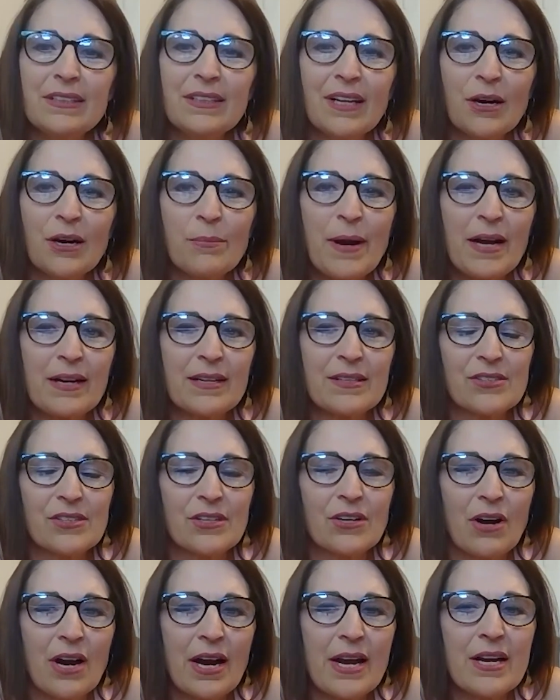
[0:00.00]
Mike, it's
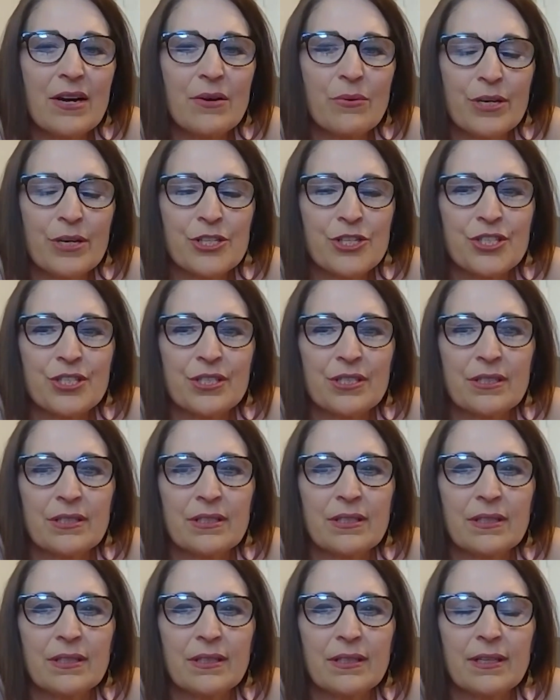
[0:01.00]
a great
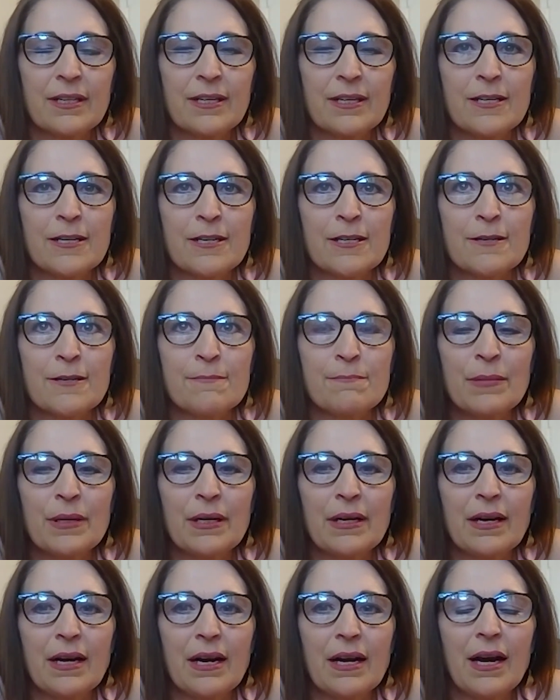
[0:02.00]
question.
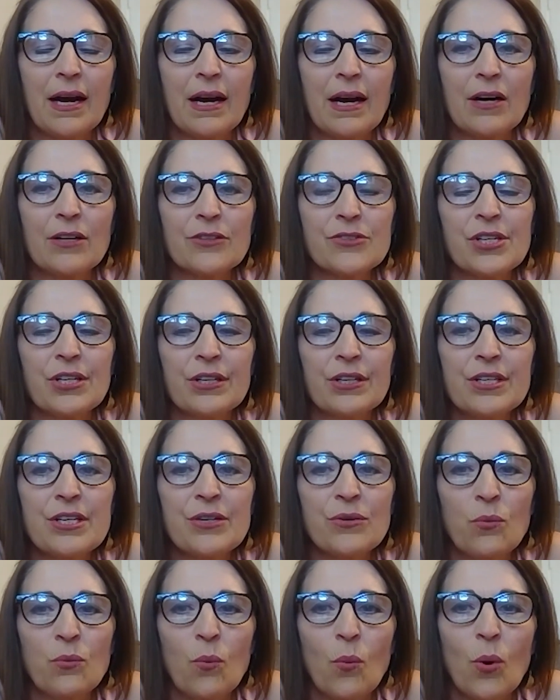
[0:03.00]
I'll tell
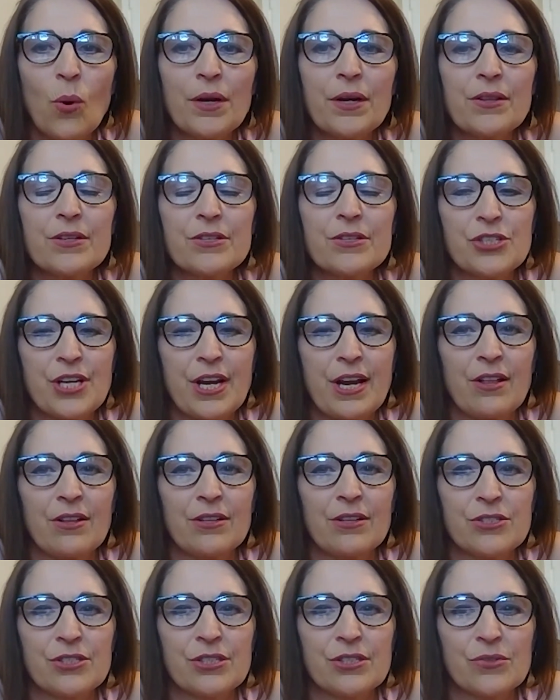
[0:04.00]
you one of the
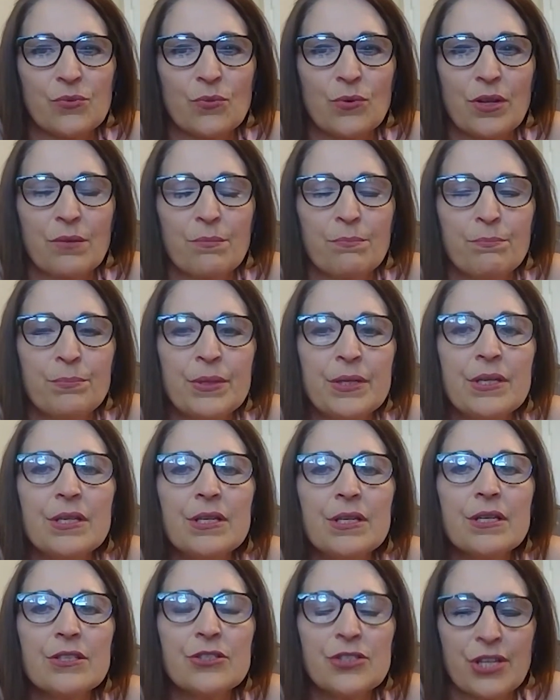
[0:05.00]
challenges, one of the
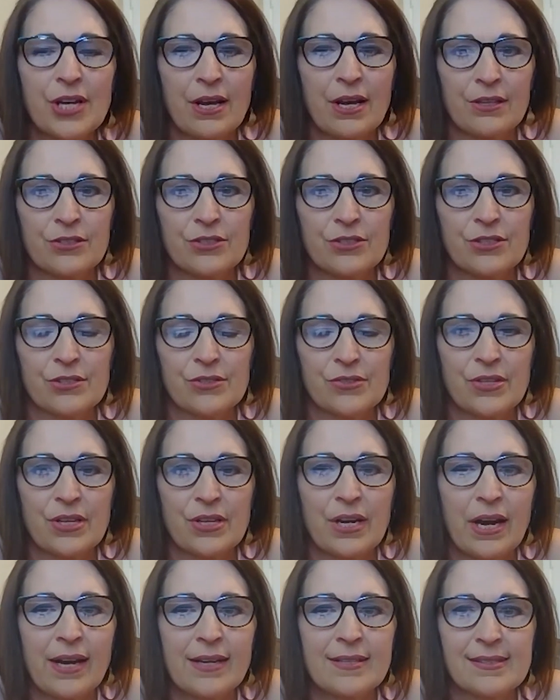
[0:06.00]
big challenges
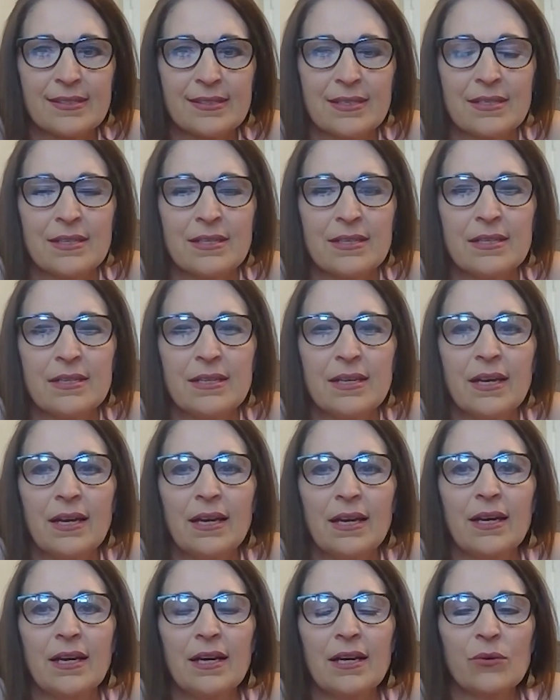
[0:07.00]
that I see
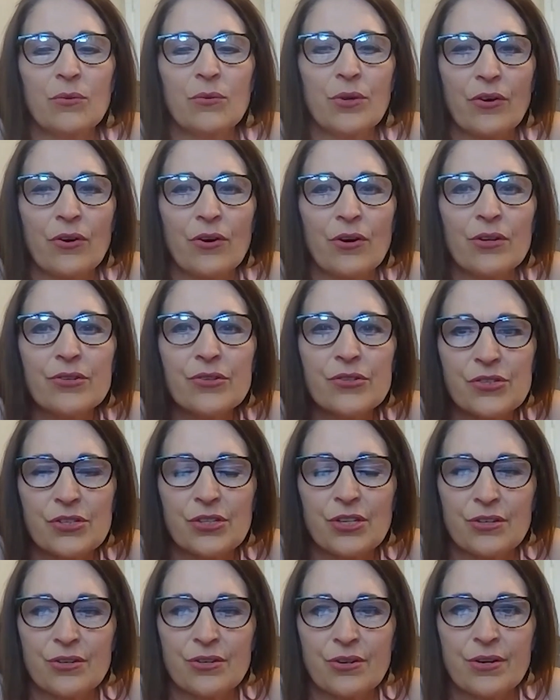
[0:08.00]
with all the
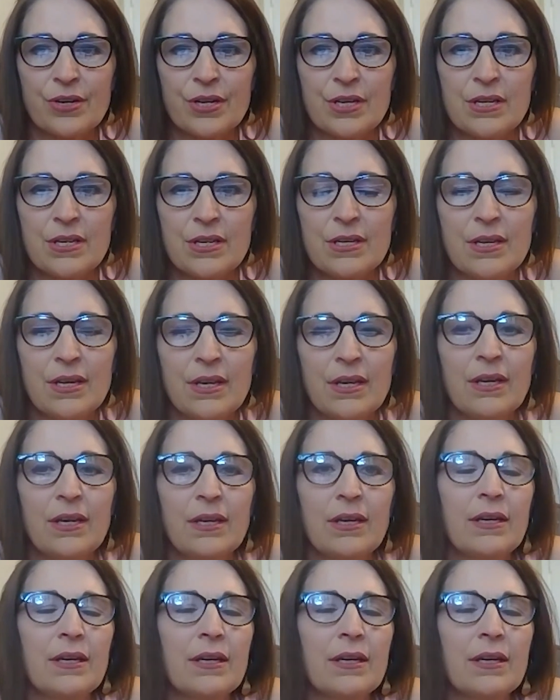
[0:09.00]
security